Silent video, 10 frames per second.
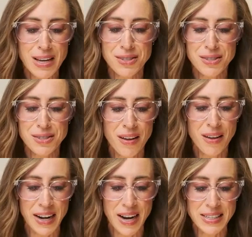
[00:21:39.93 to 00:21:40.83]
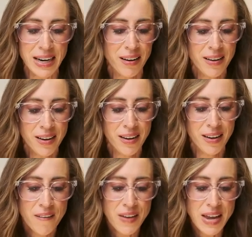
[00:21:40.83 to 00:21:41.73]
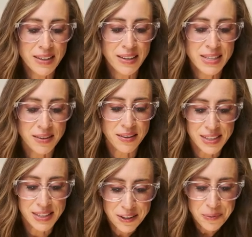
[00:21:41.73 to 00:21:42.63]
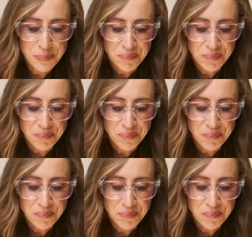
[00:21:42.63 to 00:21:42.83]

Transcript: So I love that idea. Fantastic.